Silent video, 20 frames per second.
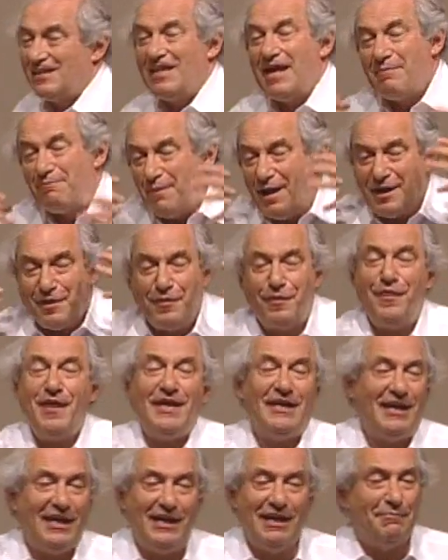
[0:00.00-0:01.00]
that by
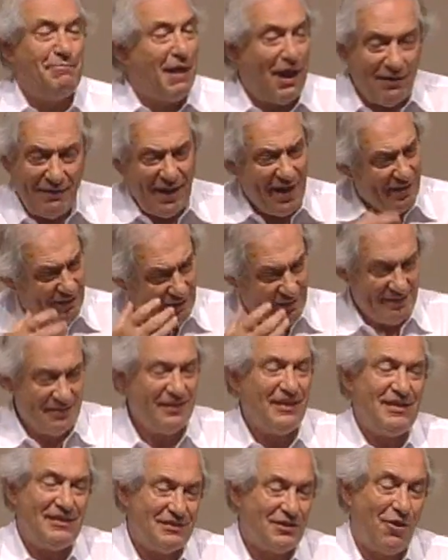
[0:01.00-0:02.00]
thinking about, hey, these
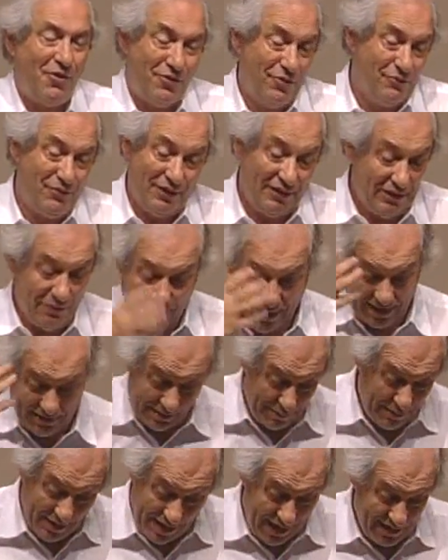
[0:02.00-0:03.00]
things aren't really
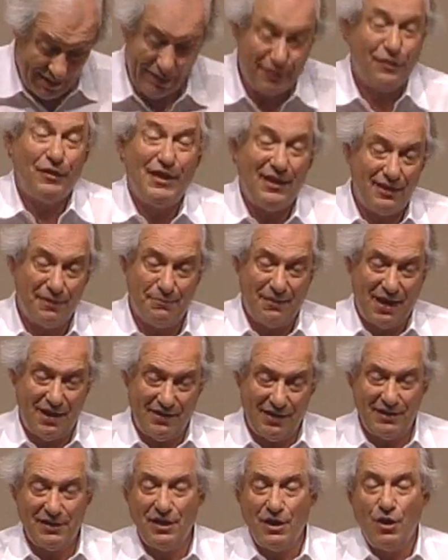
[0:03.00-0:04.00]
random and I can think about
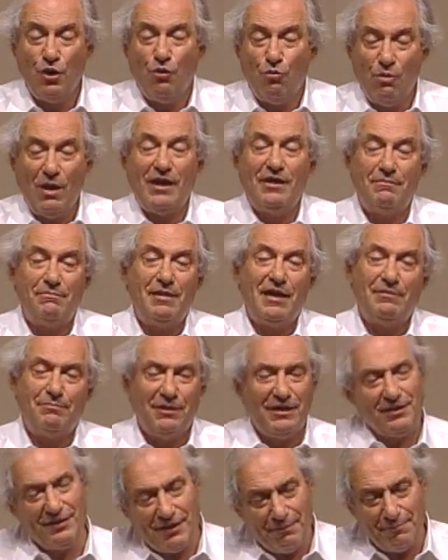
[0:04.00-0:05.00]
it, went and made
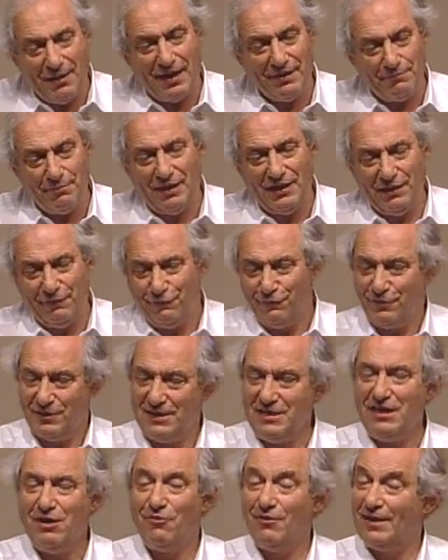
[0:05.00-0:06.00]
money. They made money for a
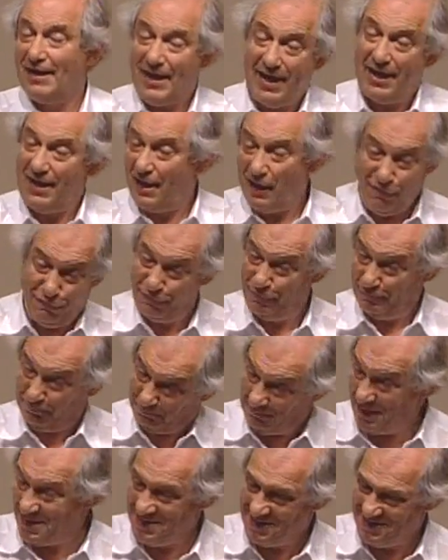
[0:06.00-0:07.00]
year and a half,
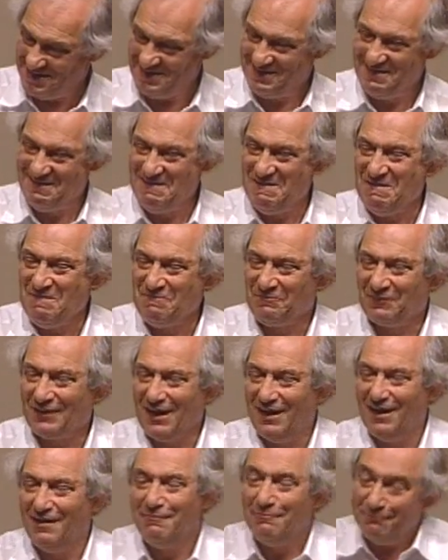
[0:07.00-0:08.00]

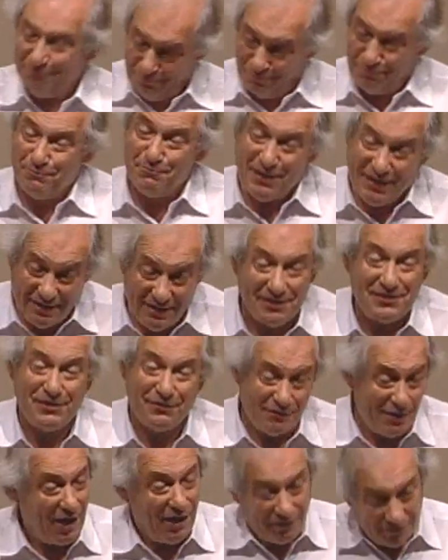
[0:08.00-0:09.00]
um, millions of
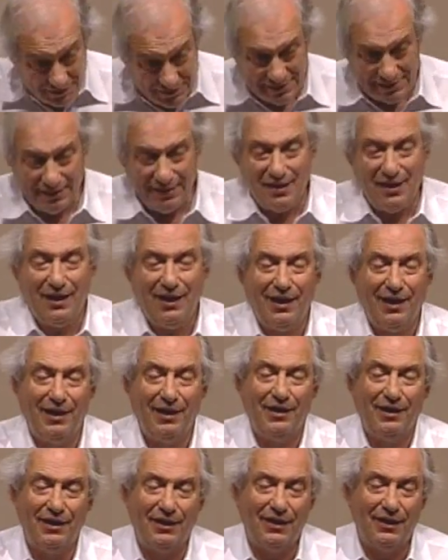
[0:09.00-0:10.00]
dollars.
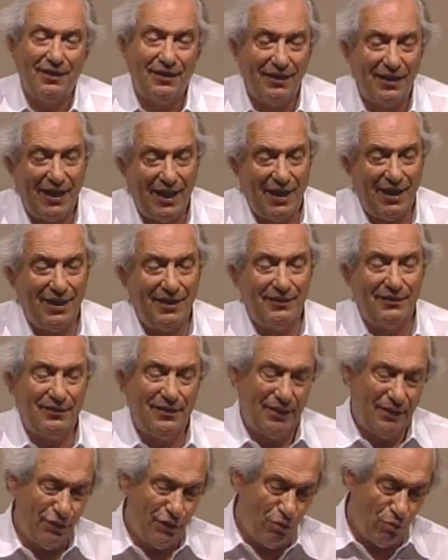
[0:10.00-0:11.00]
Uh, and
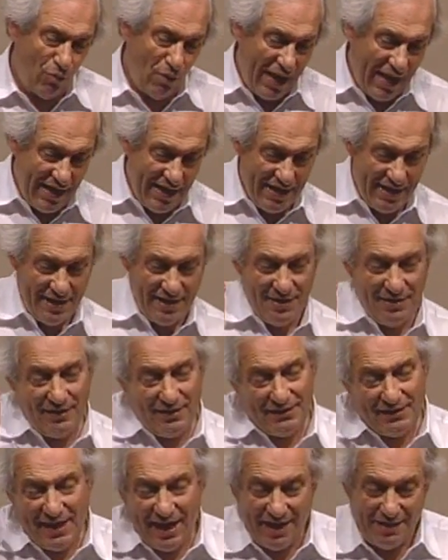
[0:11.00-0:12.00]
the way
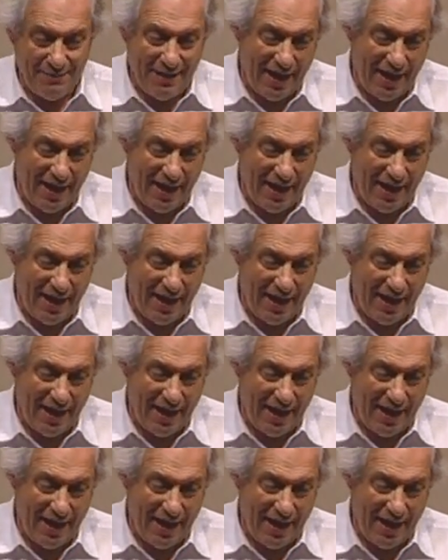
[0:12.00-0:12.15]
it came